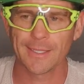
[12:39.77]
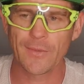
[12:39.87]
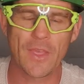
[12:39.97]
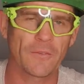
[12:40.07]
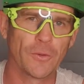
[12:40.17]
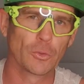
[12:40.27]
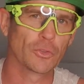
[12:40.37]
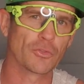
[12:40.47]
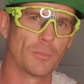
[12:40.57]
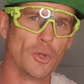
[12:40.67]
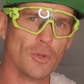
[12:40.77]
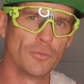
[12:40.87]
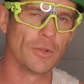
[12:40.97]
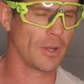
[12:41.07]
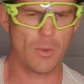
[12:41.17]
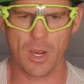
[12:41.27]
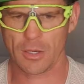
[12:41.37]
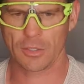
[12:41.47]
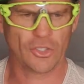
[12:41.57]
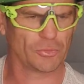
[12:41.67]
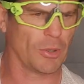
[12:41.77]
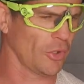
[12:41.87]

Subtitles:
And then that filter's removed. You're like, oh, I've got a disc brake.